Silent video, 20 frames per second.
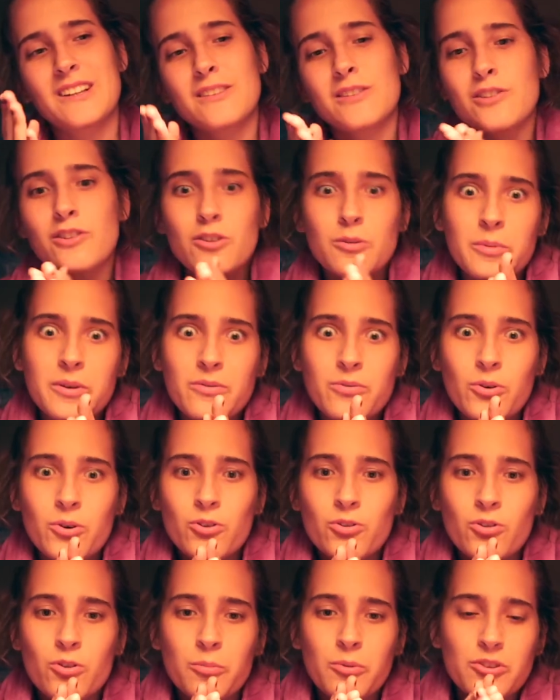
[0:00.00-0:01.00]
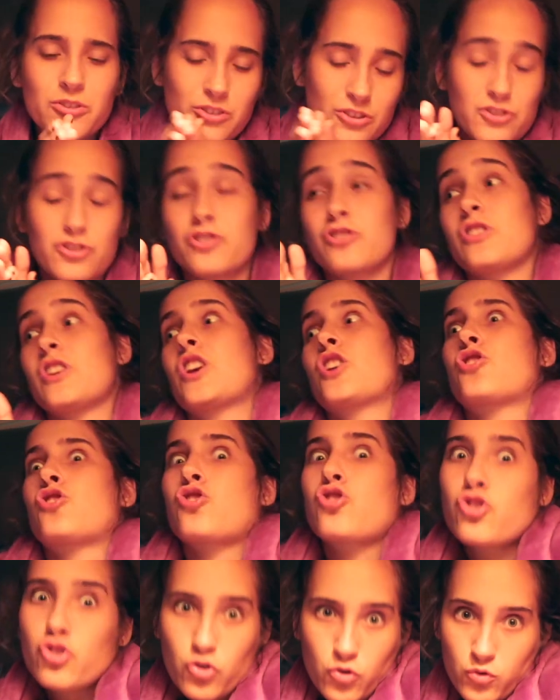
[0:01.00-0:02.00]
a little bit vulnerable to just
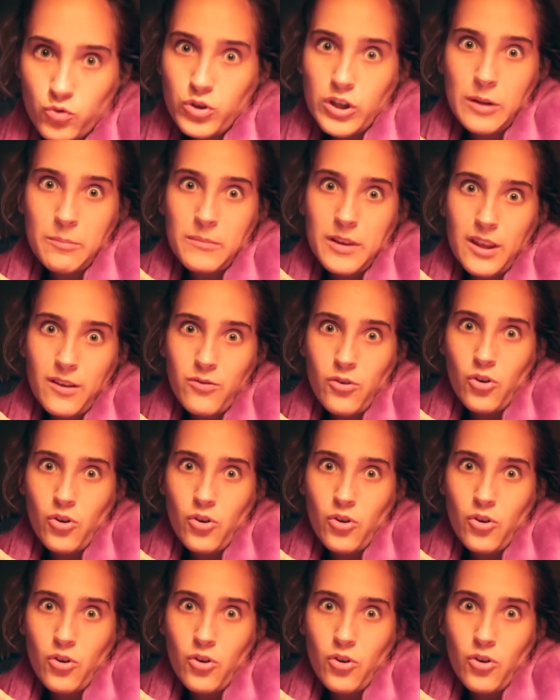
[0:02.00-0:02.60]
extremely